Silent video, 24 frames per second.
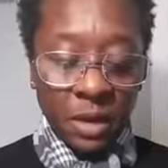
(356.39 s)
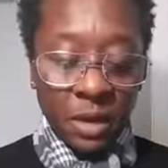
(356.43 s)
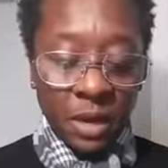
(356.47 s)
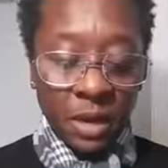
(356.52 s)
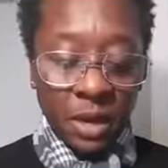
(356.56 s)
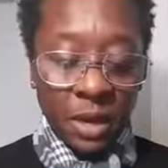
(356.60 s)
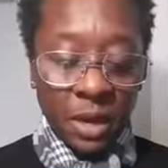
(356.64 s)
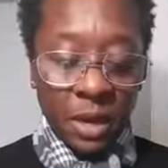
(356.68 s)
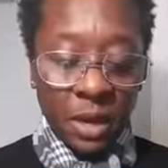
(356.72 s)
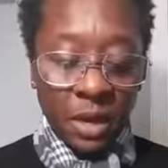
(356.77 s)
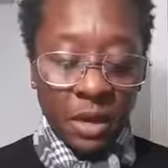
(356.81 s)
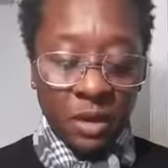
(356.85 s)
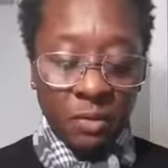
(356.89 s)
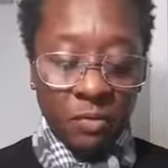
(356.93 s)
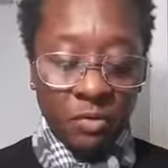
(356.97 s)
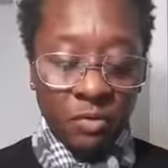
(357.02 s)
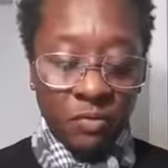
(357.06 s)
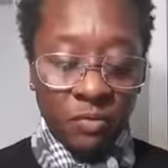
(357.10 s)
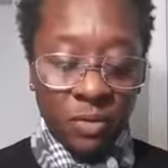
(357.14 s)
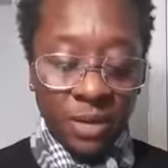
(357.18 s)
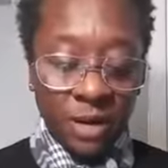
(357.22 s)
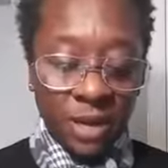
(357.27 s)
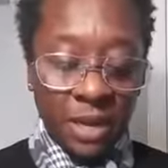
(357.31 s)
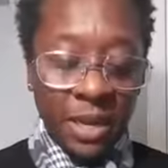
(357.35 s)
and it was
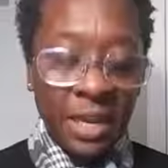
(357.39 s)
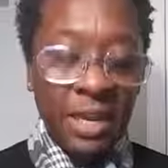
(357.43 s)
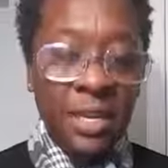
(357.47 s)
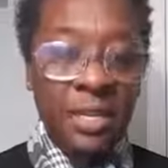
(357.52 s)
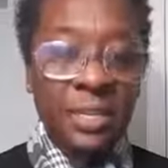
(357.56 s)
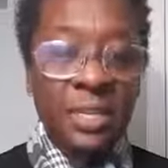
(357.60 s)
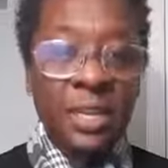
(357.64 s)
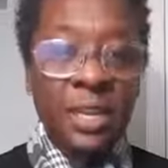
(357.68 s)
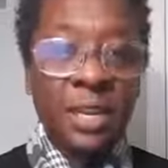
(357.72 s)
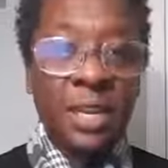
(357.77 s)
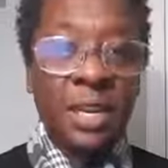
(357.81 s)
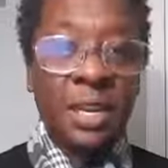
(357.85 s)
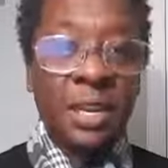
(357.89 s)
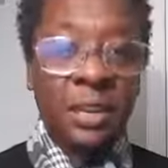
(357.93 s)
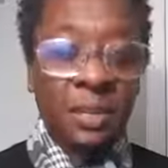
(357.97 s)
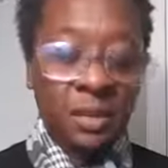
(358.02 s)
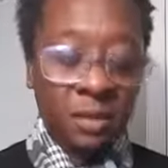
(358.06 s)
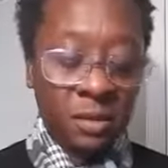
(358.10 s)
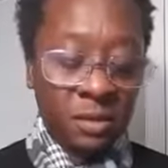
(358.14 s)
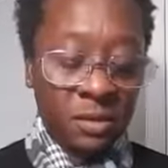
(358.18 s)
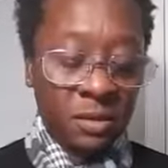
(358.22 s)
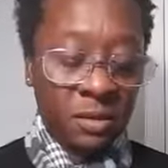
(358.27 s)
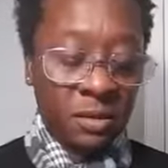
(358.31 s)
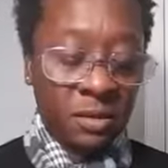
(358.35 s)
really easy.
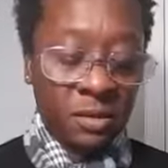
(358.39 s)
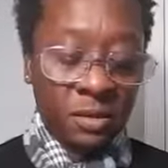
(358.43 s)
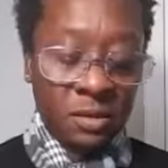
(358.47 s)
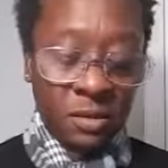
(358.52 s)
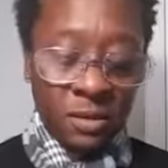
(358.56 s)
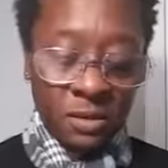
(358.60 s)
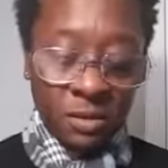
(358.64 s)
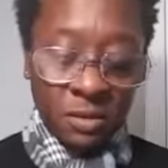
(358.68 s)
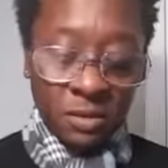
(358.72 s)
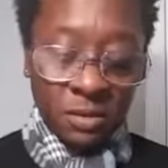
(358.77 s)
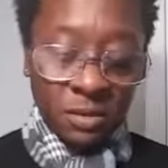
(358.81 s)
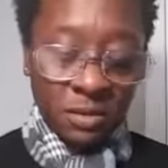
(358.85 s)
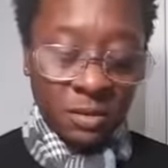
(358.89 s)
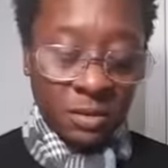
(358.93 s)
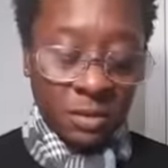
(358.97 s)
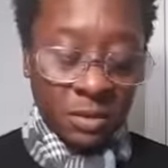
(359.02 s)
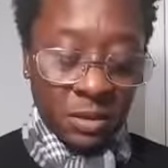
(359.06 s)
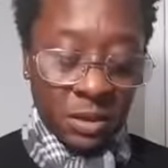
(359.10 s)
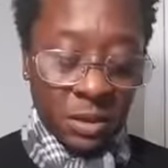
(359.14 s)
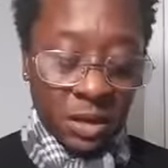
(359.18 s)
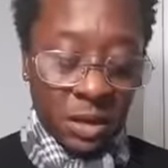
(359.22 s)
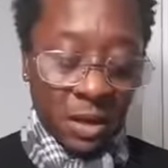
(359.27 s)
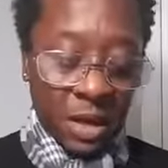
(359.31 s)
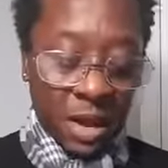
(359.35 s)

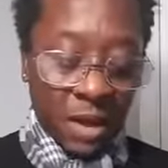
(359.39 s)
And